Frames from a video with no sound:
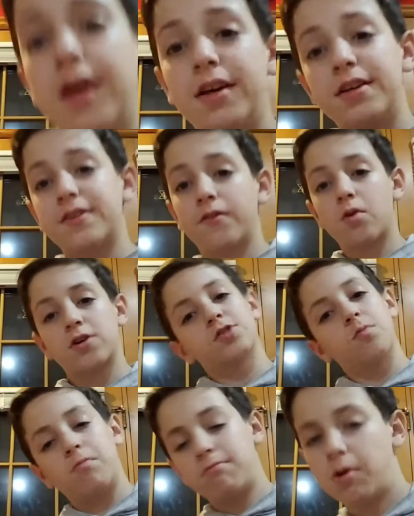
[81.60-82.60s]
is, of
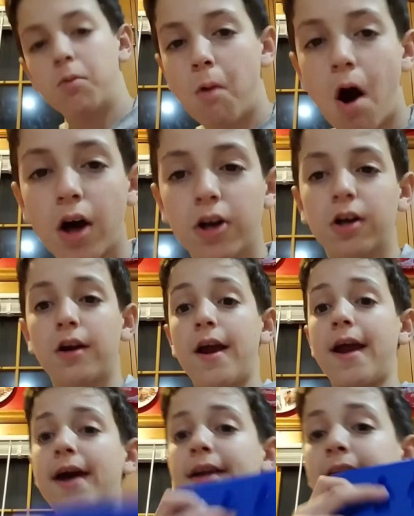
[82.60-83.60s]
course, well, water
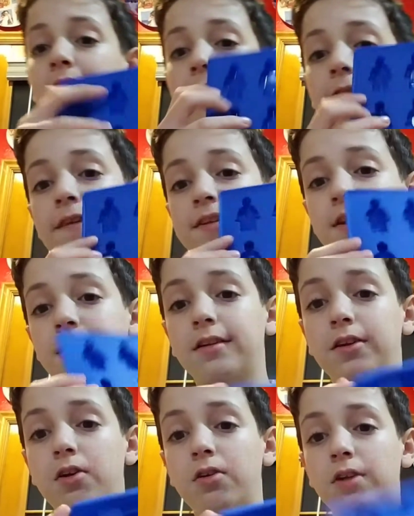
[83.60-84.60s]
and this
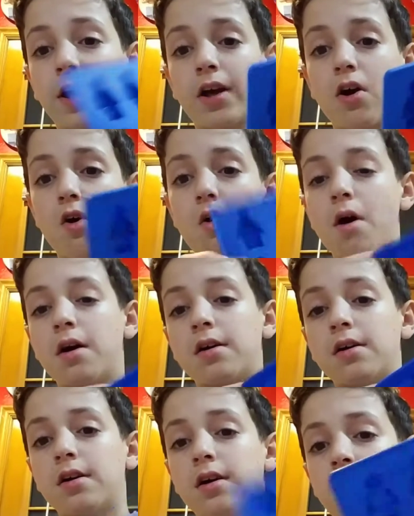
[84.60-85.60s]
little Lego
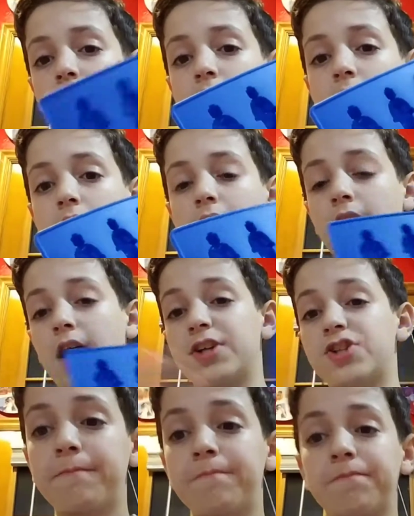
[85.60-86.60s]
uh,
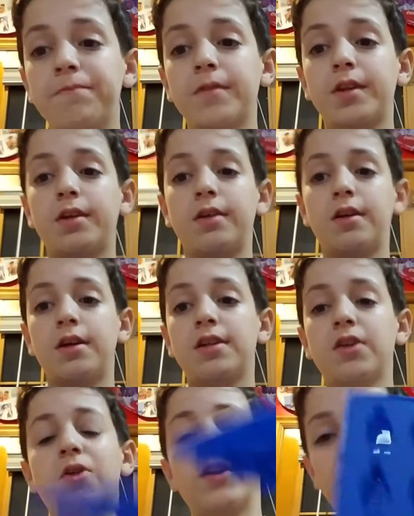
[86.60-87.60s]
ice tray.
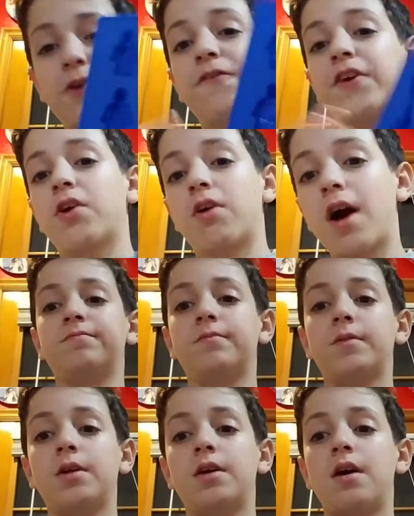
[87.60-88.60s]
Little Lego figure
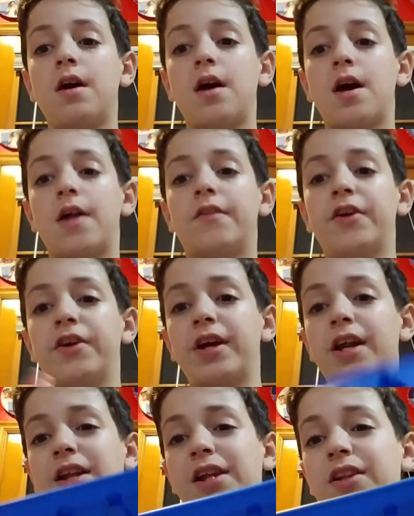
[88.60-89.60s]
ice tray. You can
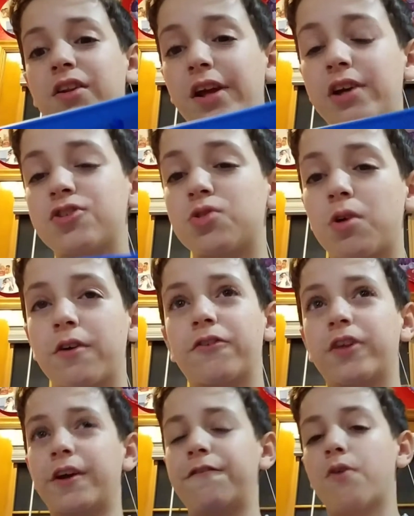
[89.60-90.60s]
get it, like, the Lego store
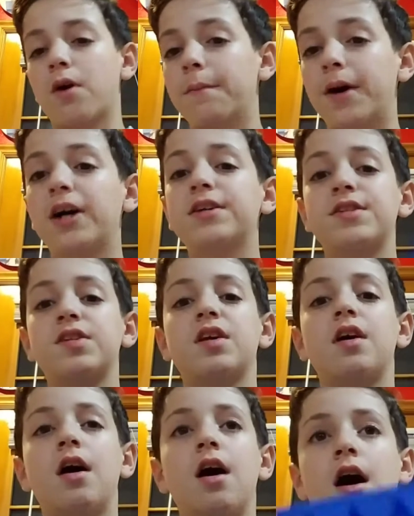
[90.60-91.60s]
for, like, four bucks.
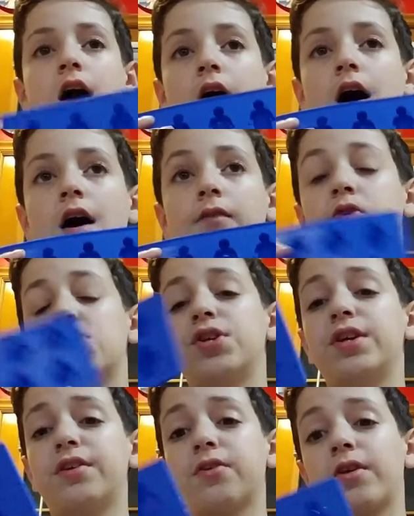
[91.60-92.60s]
Uh, of course,
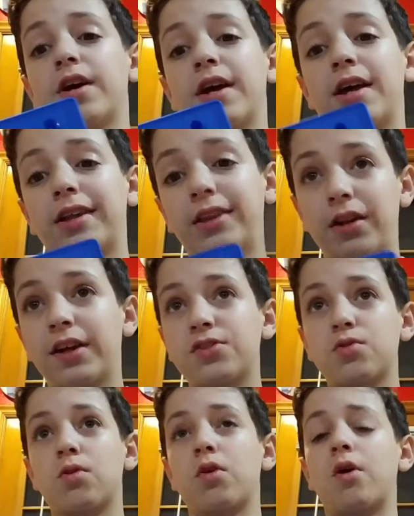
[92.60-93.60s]
you can either get it at the Lego
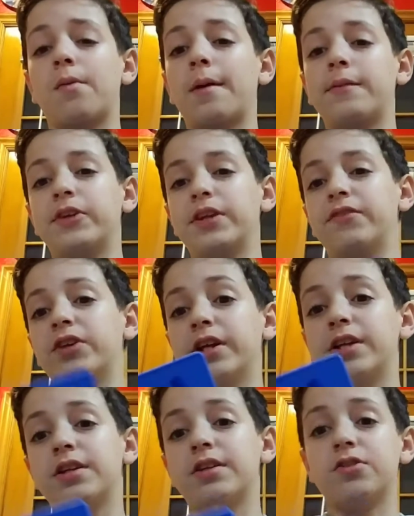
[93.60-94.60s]
store, or I'll probably leave a
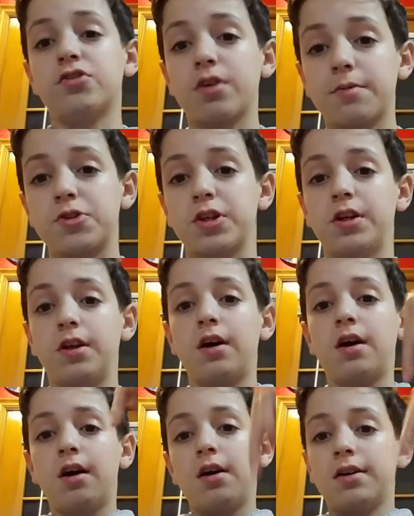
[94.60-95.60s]
link in the description
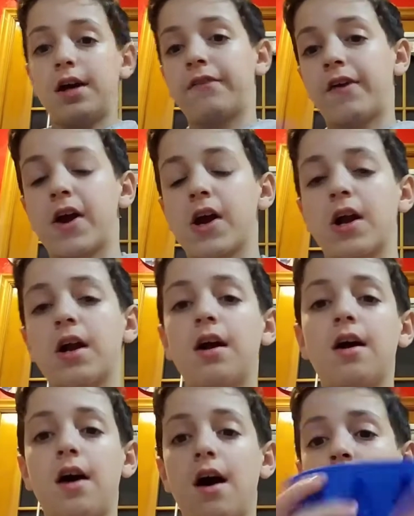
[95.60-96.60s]
down there
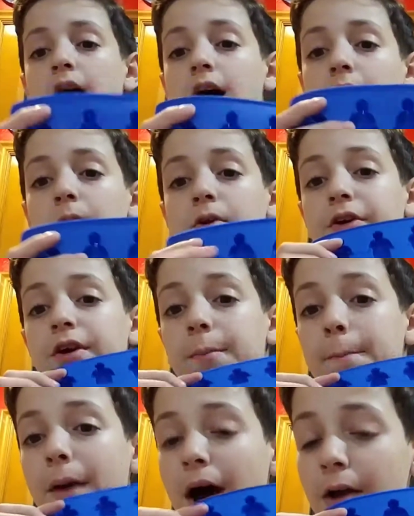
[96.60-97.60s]
uh, where you
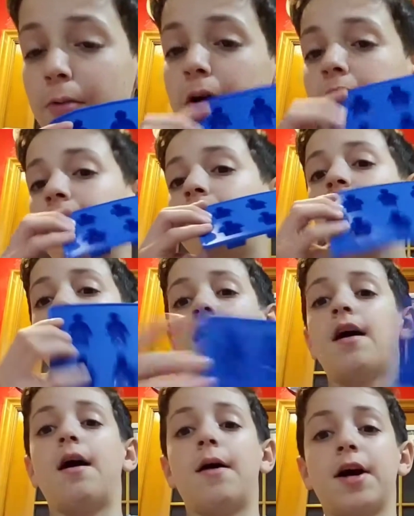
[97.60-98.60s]
can buy one.
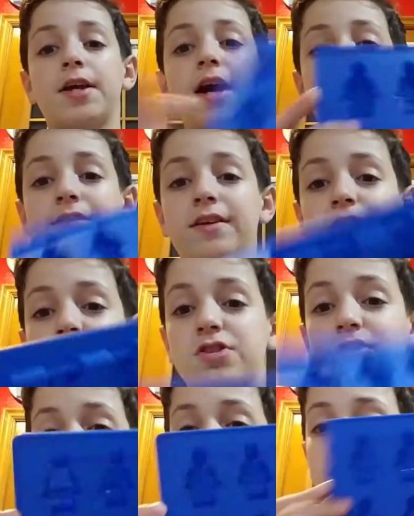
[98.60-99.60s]
Uh, yeah, it's
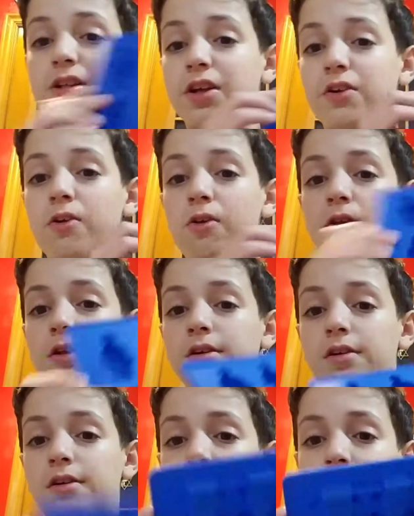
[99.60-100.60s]
just these little
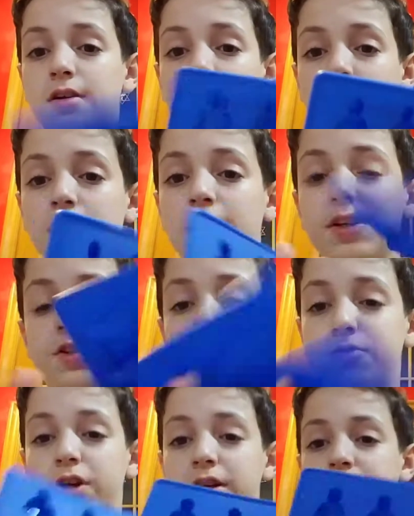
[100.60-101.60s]
ice
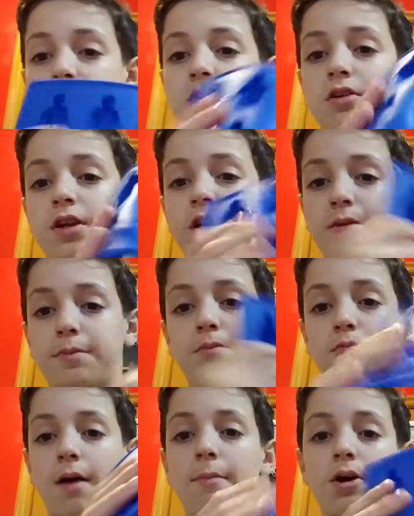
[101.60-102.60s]
cube trays. They're like
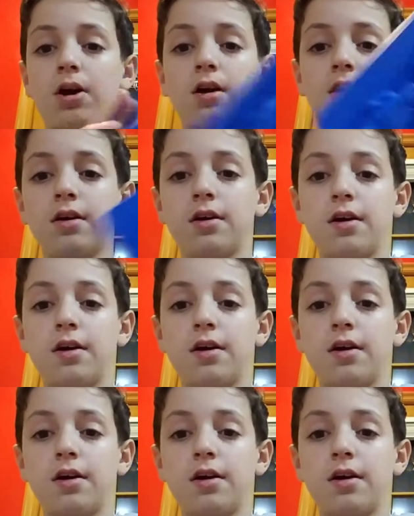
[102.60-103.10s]
rubber.